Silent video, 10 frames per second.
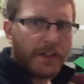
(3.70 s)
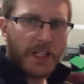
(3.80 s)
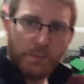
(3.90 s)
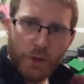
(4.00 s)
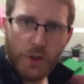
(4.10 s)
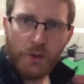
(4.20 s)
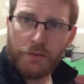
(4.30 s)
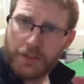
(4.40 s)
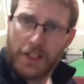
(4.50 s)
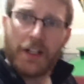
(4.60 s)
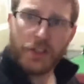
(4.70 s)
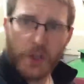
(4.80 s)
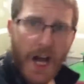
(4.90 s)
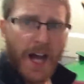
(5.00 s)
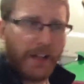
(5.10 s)
It moves, it
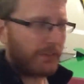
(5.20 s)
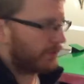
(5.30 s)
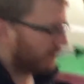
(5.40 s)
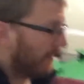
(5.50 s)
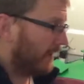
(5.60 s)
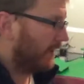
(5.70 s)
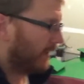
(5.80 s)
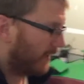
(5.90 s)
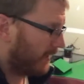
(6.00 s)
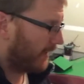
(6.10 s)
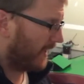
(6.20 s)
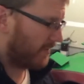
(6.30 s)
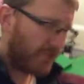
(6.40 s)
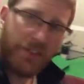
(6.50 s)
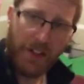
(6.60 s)
drives.
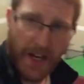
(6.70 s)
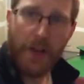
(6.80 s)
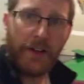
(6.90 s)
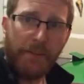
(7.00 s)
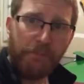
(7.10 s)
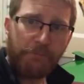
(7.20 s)
It's scary.